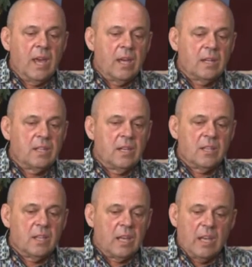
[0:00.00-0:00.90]
Oh, and
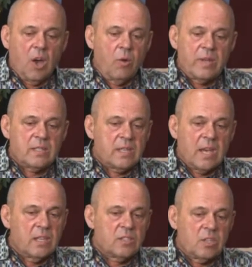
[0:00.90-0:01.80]
uh, he always
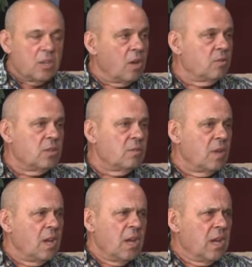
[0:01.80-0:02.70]
says, you know, you,
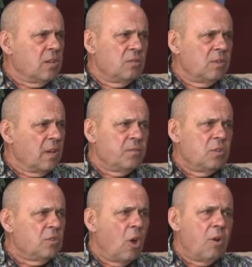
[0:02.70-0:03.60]
you, if
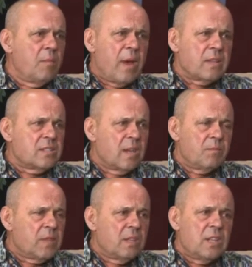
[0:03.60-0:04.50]
you know about
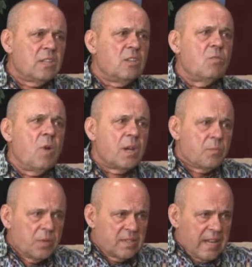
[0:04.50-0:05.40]
something, then you want to
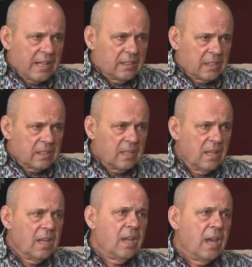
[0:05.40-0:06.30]
protect it. Mm
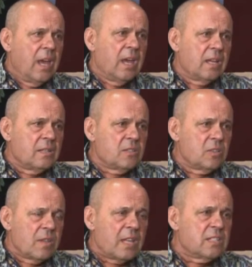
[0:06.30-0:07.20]
-hmm. And
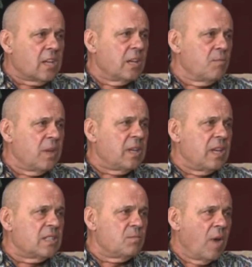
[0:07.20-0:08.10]
so that's kind of been
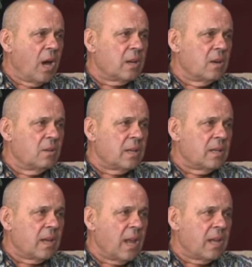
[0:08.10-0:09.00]
his motto.
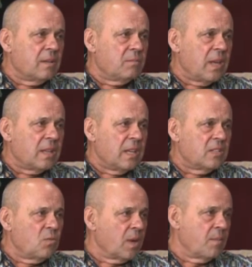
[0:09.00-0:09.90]
And, and being
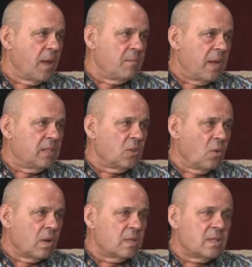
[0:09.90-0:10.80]
he's one of my
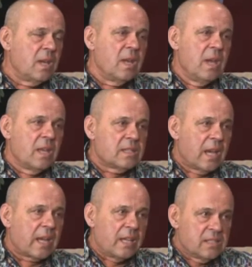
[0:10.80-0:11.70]
mentors, it's
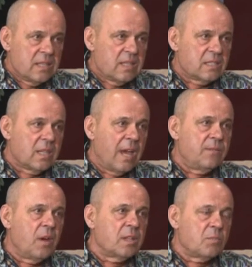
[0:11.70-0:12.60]
like I see this
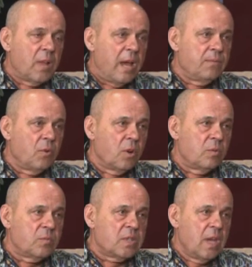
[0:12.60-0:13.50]
life on the
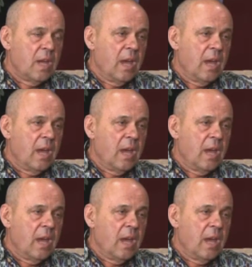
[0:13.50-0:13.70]
platforms,